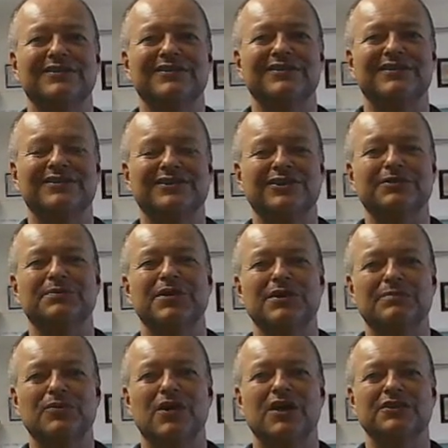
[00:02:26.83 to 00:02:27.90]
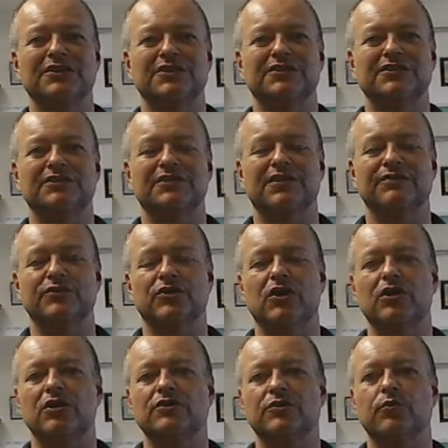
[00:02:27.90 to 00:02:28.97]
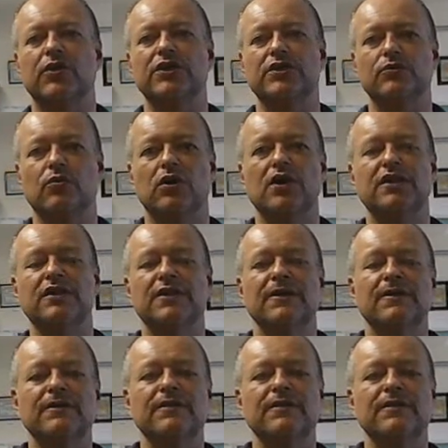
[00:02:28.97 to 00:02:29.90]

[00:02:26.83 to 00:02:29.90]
decision-making process of the dog onto what you want.